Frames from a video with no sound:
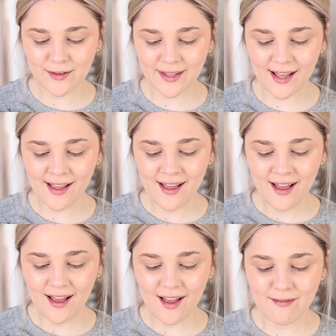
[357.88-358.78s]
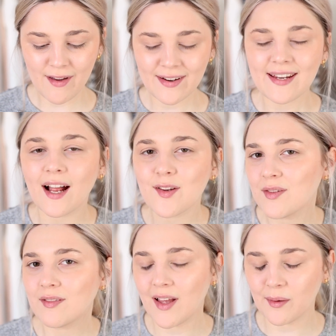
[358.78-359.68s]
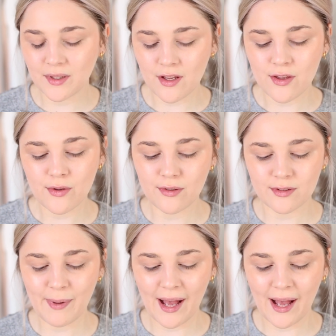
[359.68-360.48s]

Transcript: like you get a very natural effect when you use